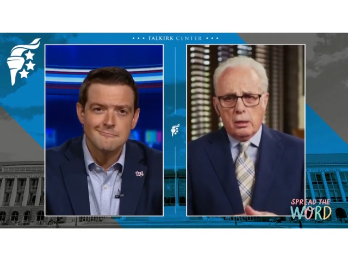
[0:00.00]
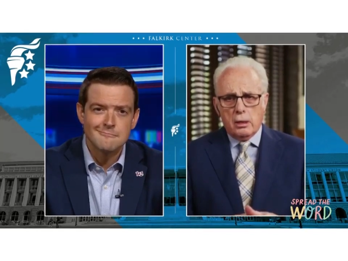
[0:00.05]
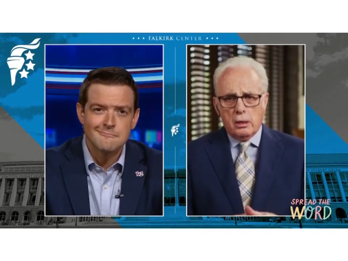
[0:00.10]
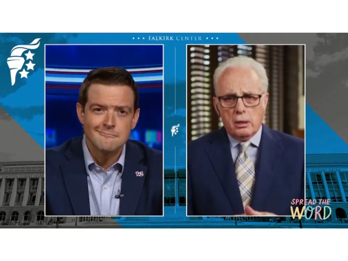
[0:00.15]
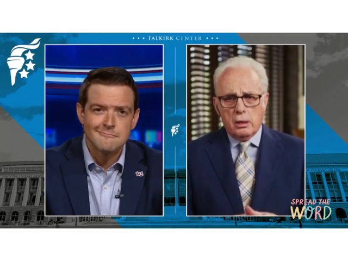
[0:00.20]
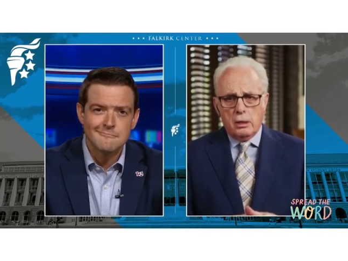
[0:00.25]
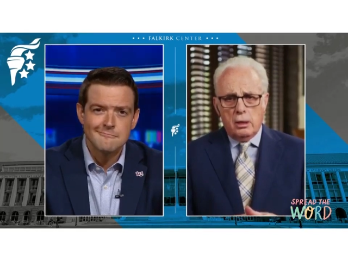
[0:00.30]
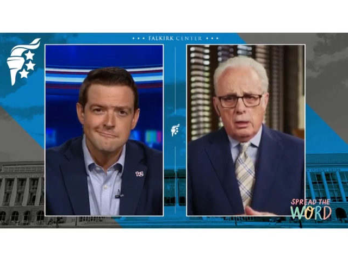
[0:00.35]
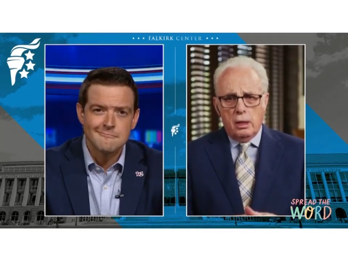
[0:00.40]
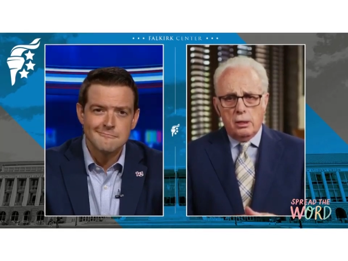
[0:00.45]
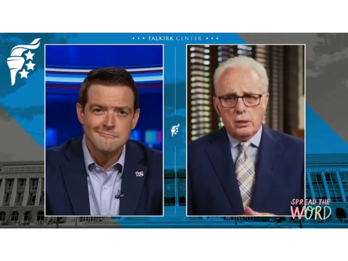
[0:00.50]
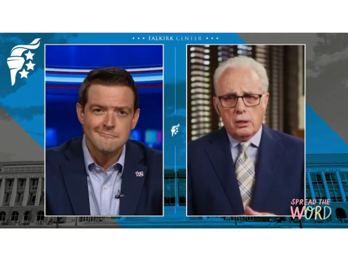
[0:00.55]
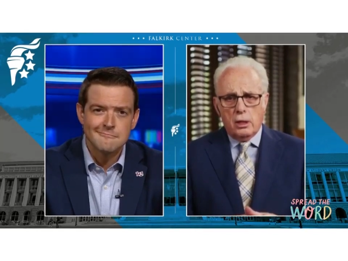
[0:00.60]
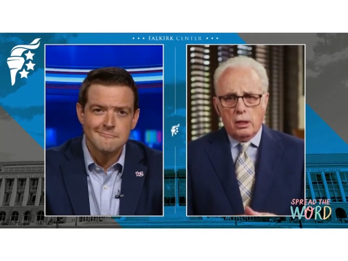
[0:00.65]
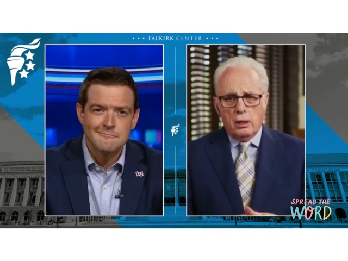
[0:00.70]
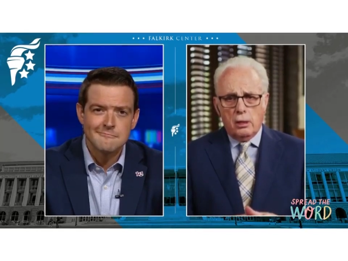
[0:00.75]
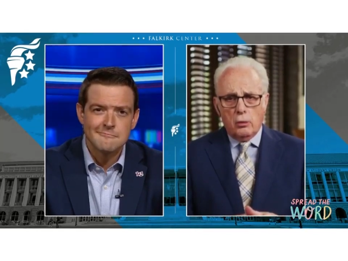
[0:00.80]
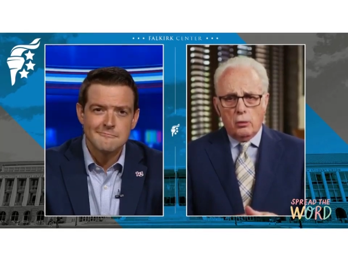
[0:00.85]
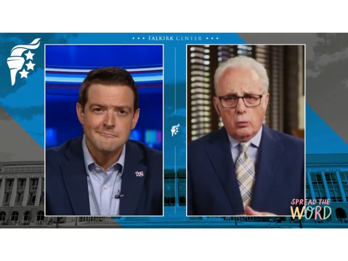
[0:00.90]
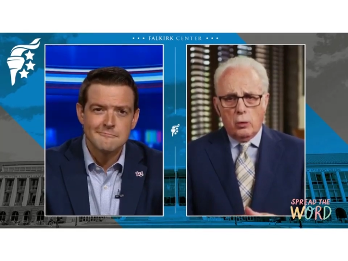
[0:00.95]
Speaker 1: teaching the
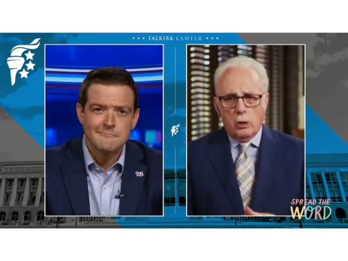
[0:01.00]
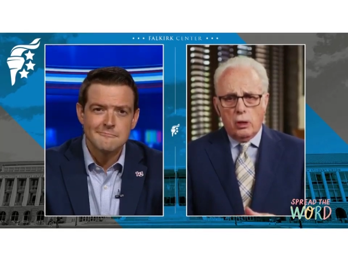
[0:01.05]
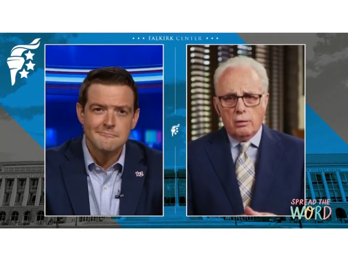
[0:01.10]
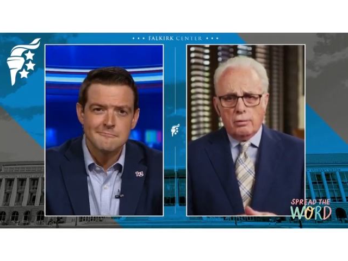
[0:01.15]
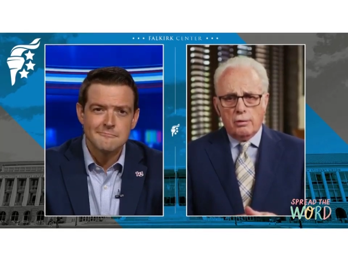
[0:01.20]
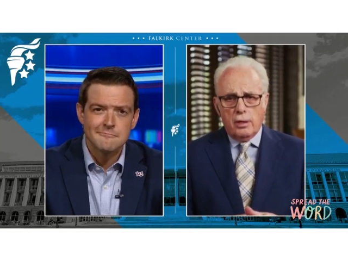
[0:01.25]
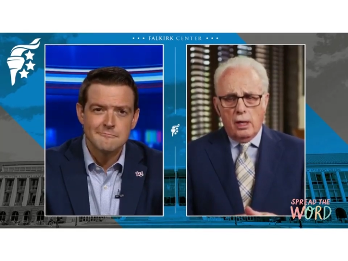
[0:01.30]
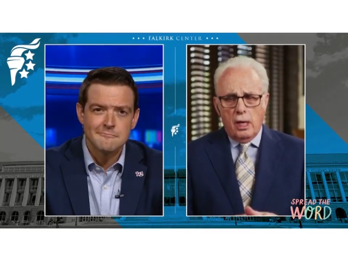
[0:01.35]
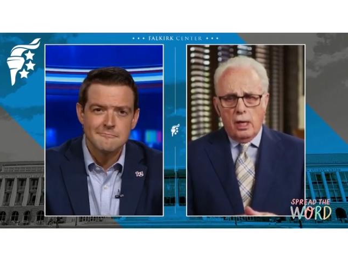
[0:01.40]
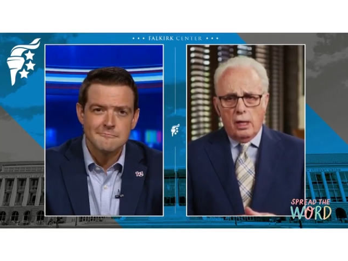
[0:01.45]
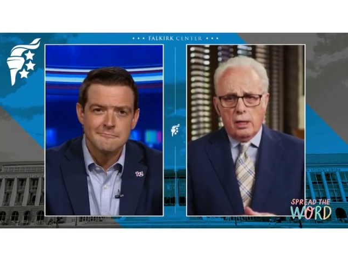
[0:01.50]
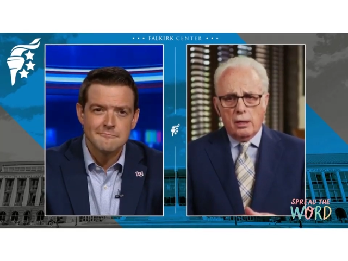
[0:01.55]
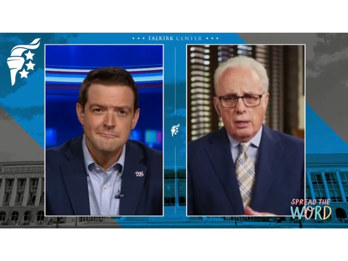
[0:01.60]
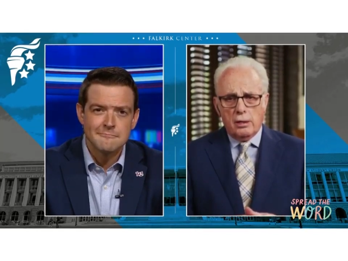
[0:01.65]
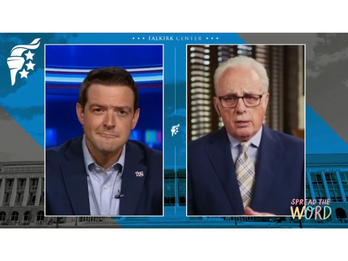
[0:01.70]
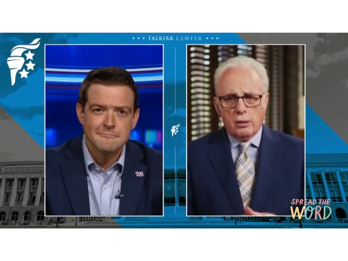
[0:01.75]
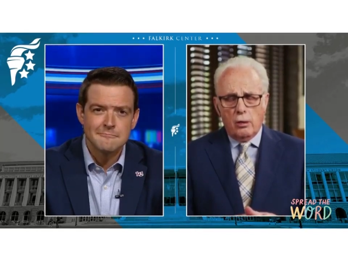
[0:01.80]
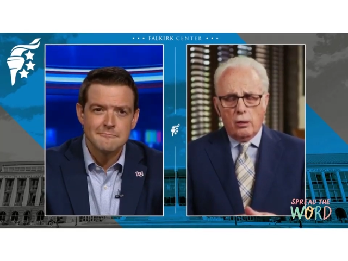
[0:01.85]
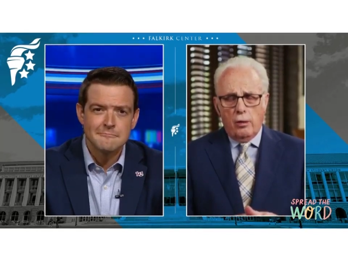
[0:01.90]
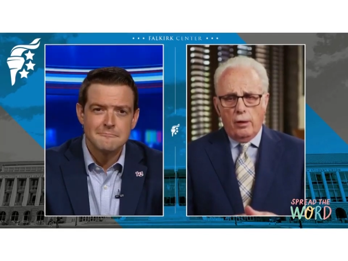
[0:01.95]
word of God so
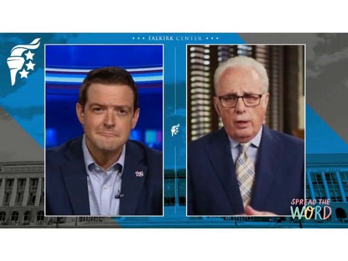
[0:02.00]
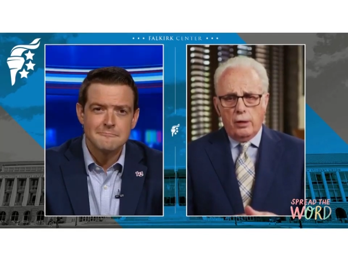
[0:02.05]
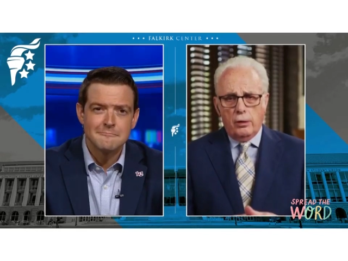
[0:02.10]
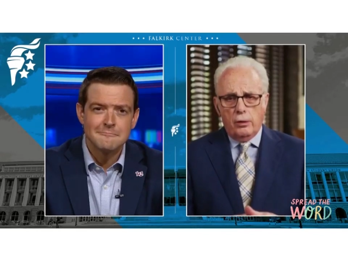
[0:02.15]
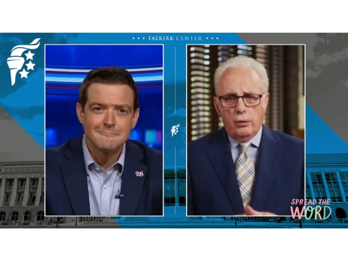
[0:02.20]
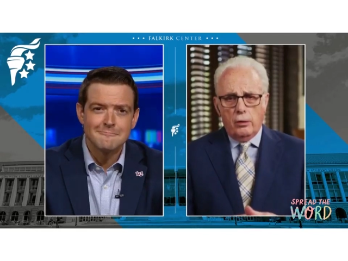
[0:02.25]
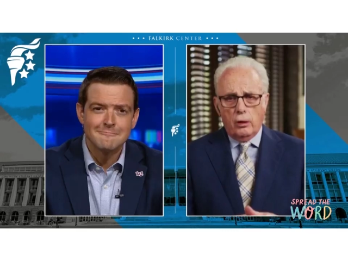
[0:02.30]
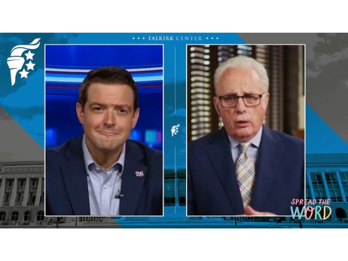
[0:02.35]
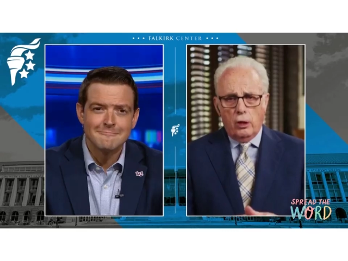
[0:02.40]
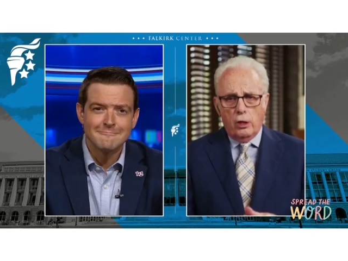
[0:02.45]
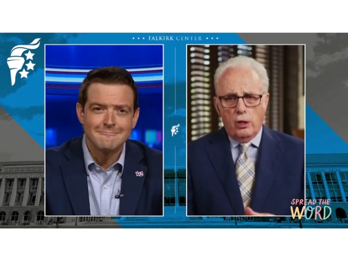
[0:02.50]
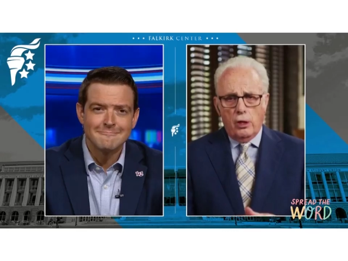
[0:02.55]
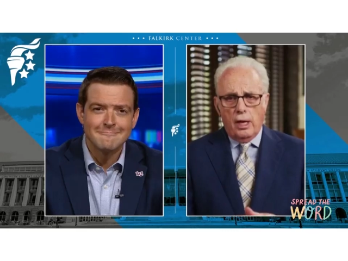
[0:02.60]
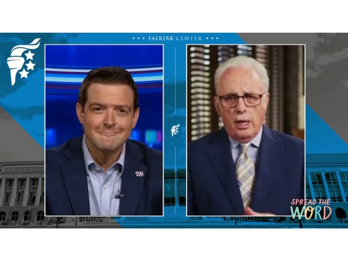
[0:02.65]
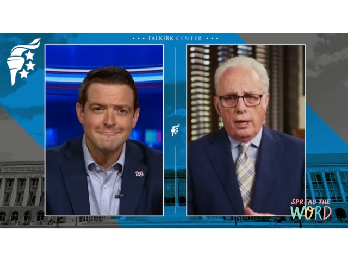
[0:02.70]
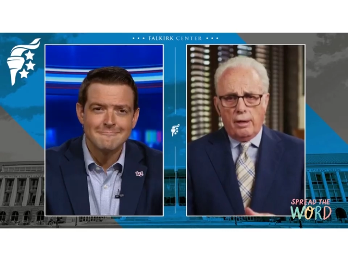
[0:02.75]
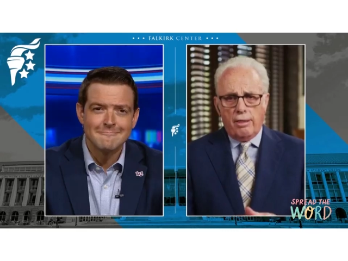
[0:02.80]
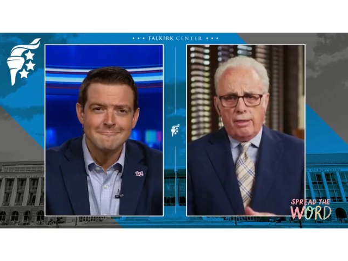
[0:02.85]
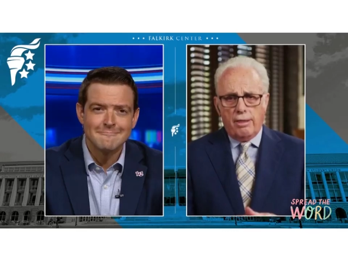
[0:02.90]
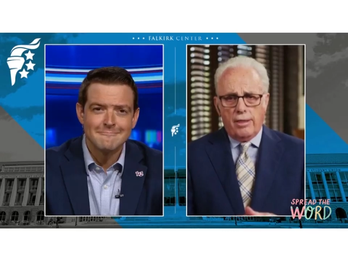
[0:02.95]
that you learn how to
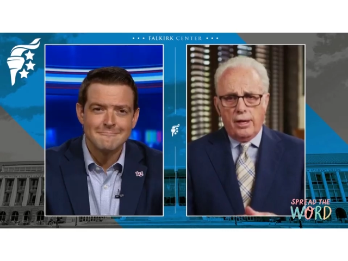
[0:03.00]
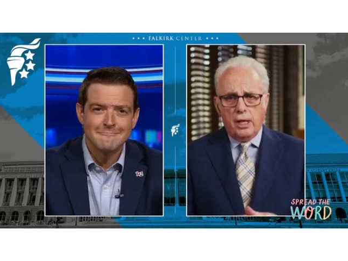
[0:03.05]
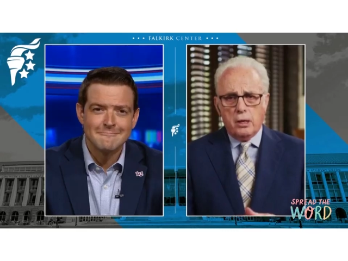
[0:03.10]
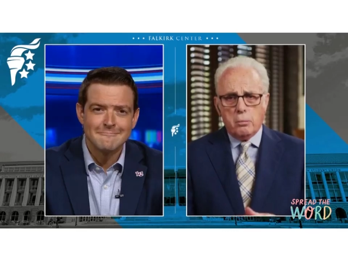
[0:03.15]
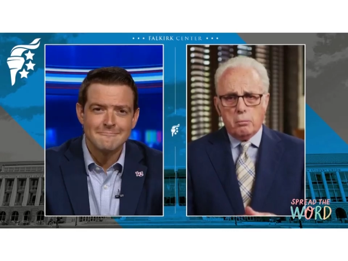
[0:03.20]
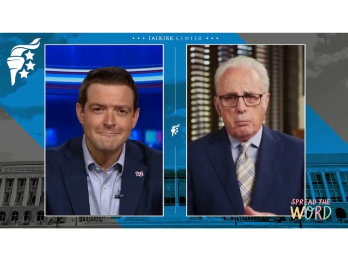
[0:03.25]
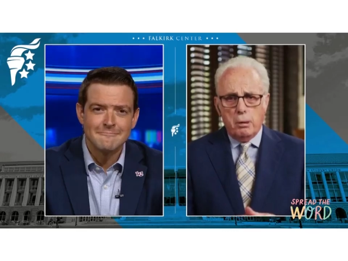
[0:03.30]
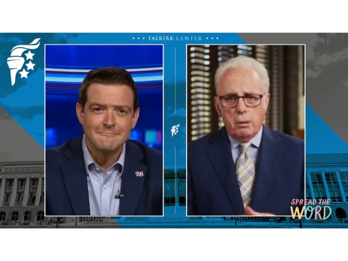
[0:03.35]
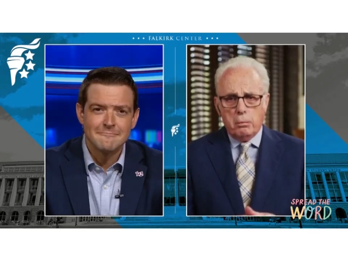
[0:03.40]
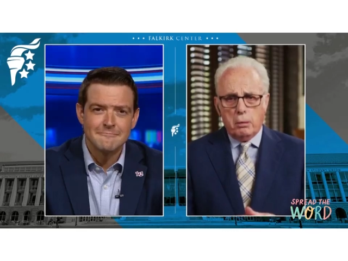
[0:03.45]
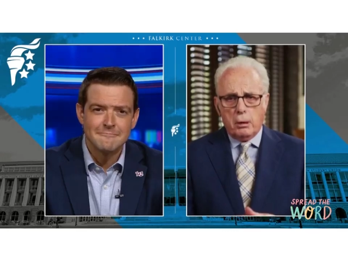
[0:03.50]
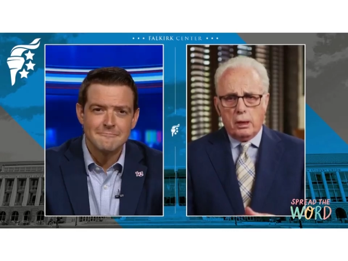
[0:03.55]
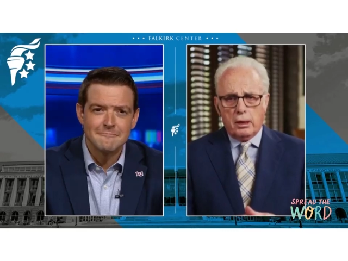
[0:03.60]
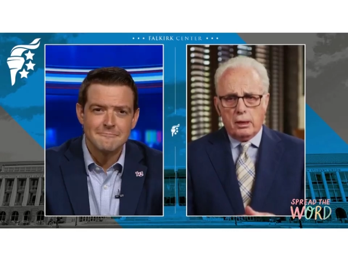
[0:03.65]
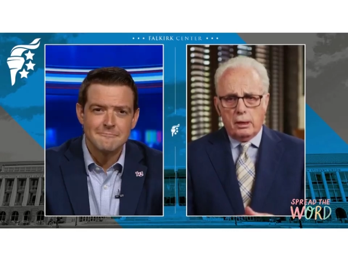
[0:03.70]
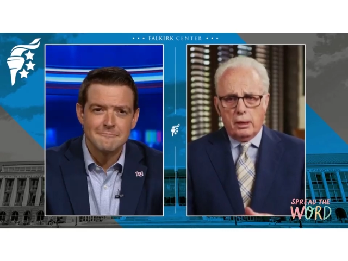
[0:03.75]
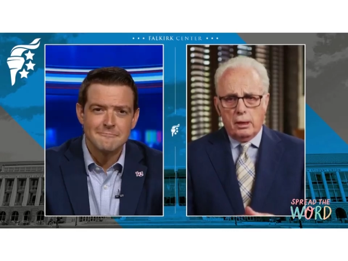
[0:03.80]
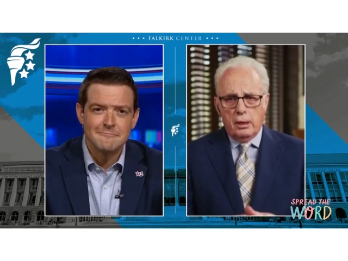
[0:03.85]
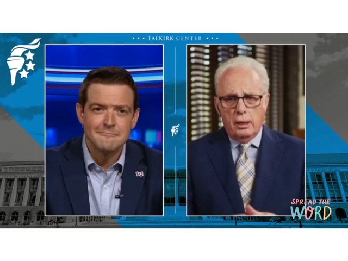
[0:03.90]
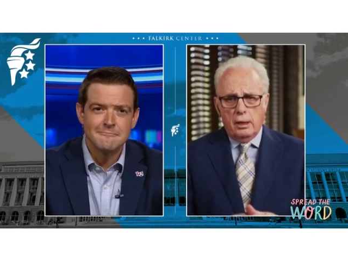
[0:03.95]
think biblically.
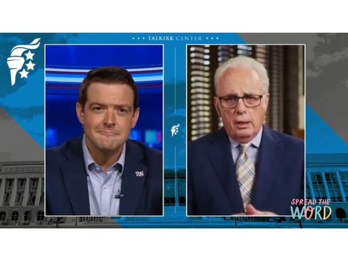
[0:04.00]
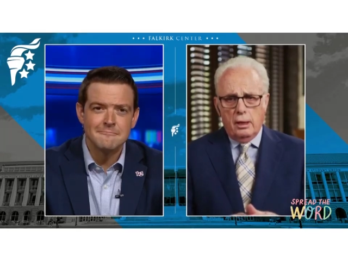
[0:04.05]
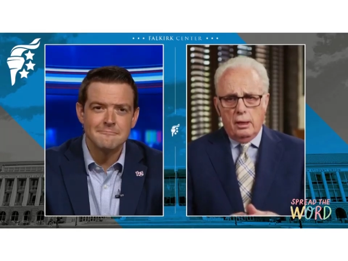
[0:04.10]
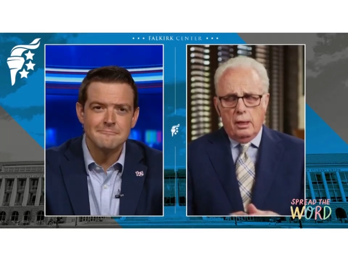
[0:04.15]
Mm-hmm.